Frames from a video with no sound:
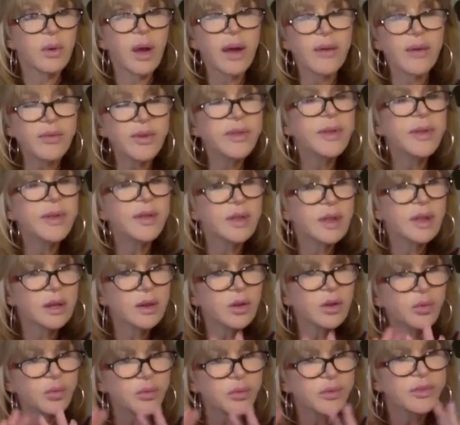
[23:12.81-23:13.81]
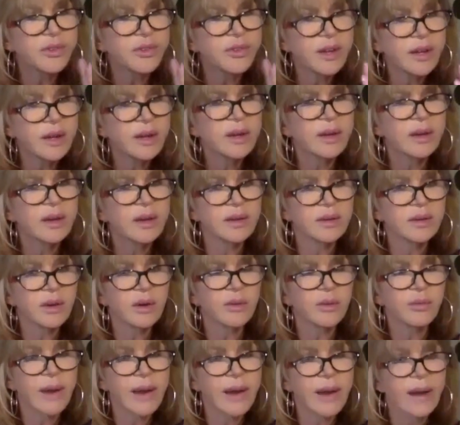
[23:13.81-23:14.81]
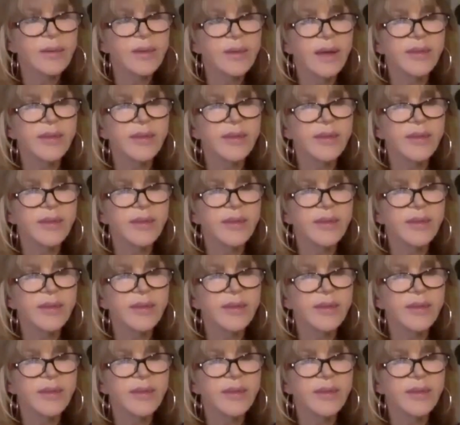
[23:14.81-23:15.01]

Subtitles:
everything that you did around